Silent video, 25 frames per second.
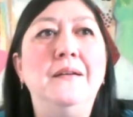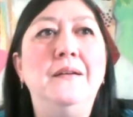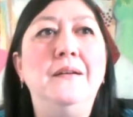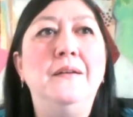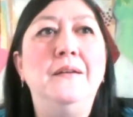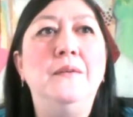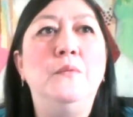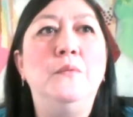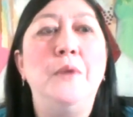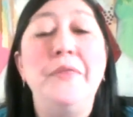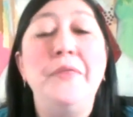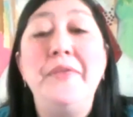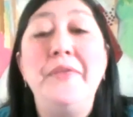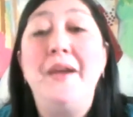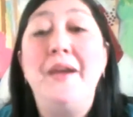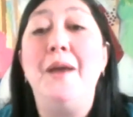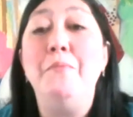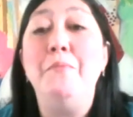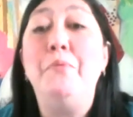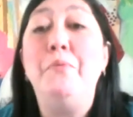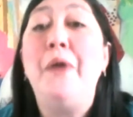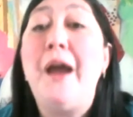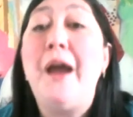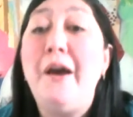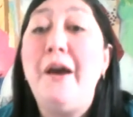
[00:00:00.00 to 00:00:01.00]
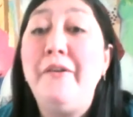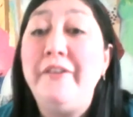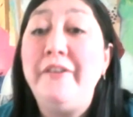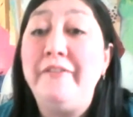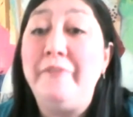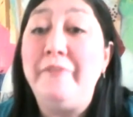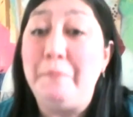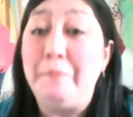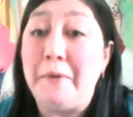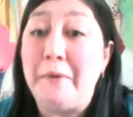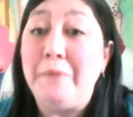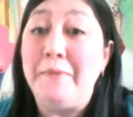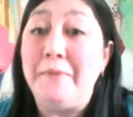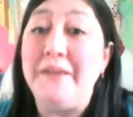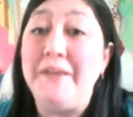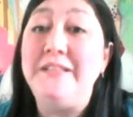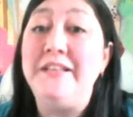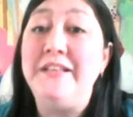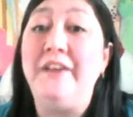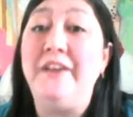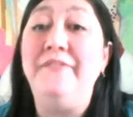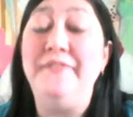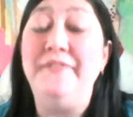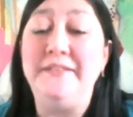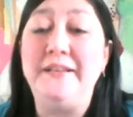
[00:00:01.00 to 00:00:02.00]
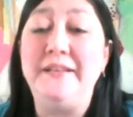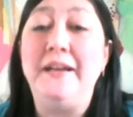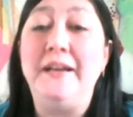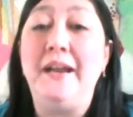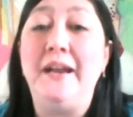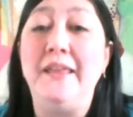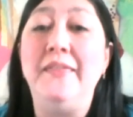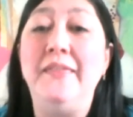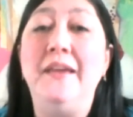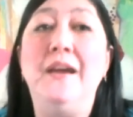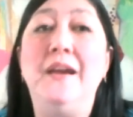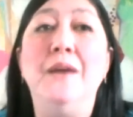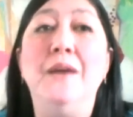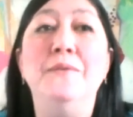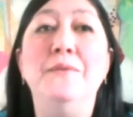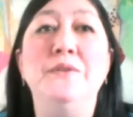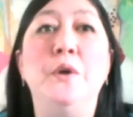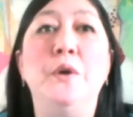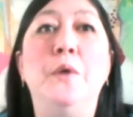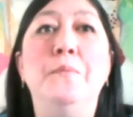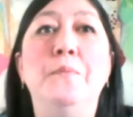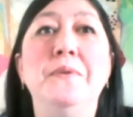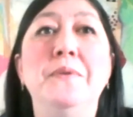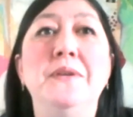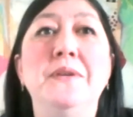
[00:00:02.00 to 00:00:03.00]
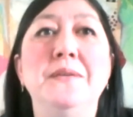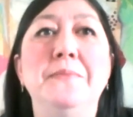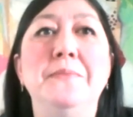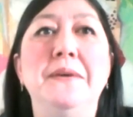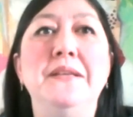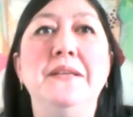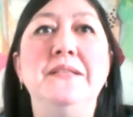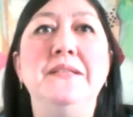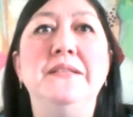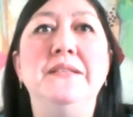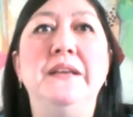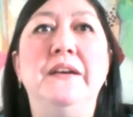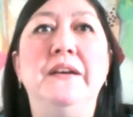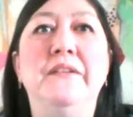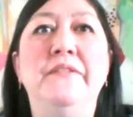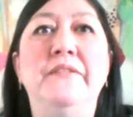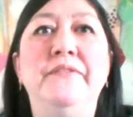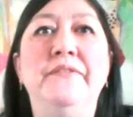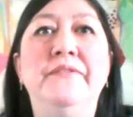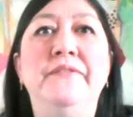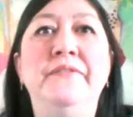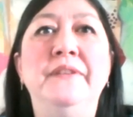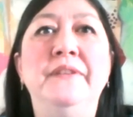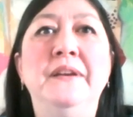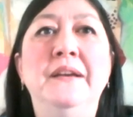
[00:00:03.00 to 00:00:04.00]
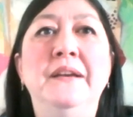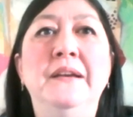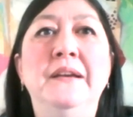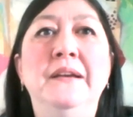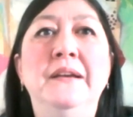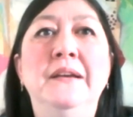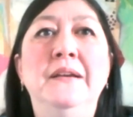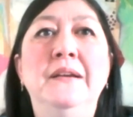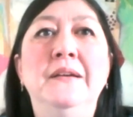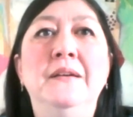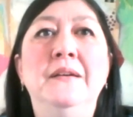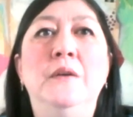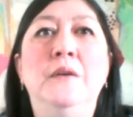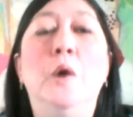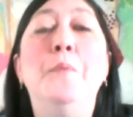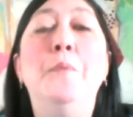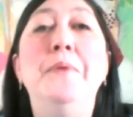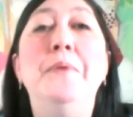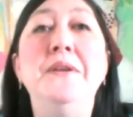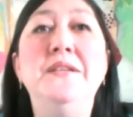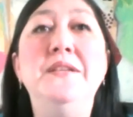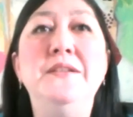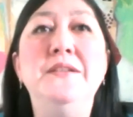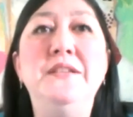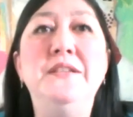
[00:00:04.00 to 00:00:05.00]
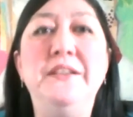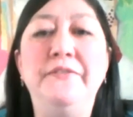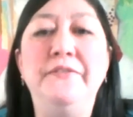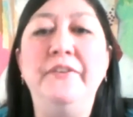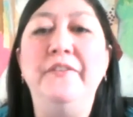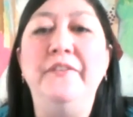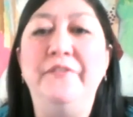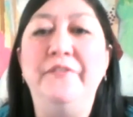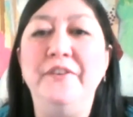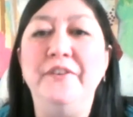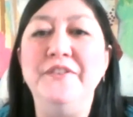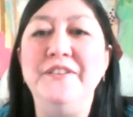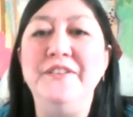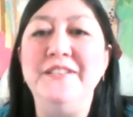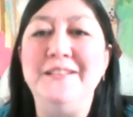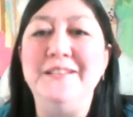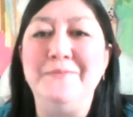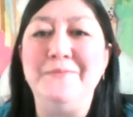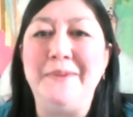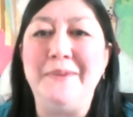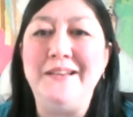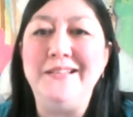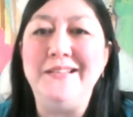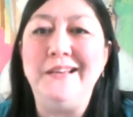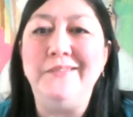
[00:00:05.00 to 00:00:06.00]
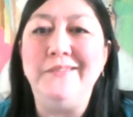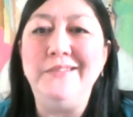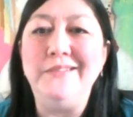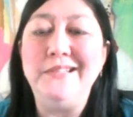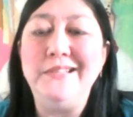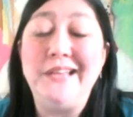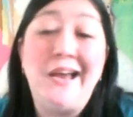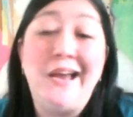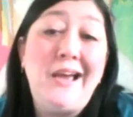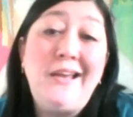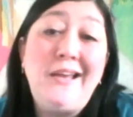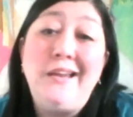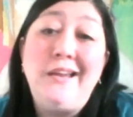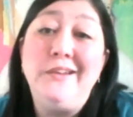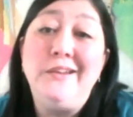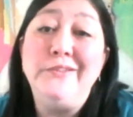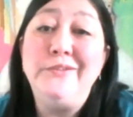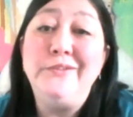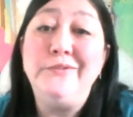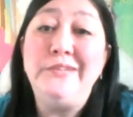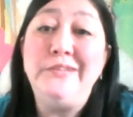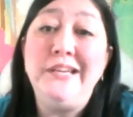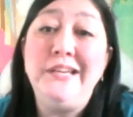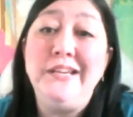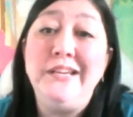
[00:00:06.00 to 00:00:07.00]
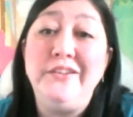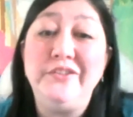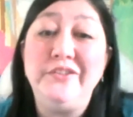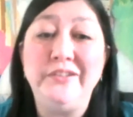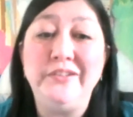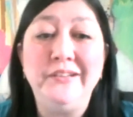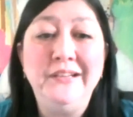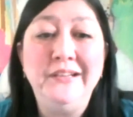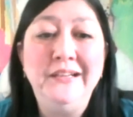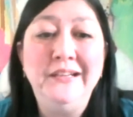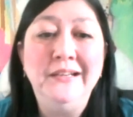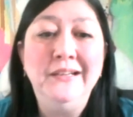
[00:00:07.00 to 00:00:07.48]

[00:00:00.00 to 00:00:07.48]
one thing I'm proud of about myself is that I think I was open to different versions of myself, to say, I can also teach.